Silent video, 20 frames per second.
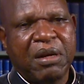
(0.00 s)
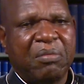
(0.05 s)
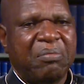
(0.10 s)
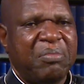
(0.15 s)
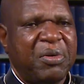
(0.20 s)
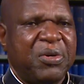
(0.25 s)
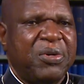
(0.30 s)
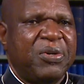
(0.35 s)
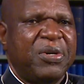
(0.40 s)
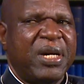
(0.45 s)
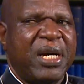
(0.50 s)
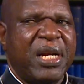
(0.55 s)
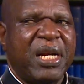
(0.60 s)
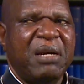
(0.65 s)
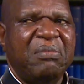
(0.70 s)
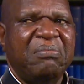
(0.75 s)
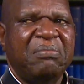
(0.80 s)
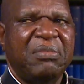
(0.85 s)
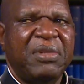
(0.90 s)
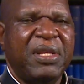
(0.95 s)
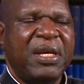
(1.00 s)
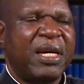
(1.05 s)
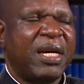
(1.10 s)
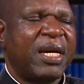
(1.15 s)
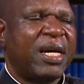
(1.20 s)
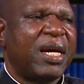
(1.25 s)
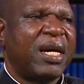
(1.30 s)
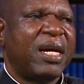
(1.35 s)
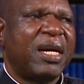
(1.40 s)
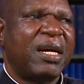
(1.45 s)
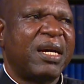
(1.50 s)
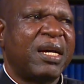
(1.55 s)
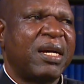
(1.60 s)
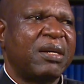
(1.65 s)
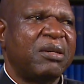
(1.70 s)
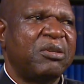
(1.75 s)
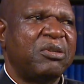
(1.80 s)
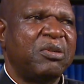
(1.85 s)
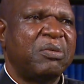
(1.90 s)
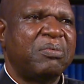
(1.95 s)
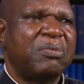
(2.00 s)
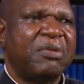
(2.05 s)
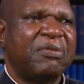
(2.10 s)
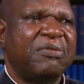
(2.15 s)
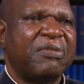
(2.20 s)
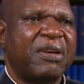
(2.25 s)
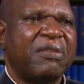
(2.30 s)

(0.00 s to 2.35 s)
Boko Haram, they are a group of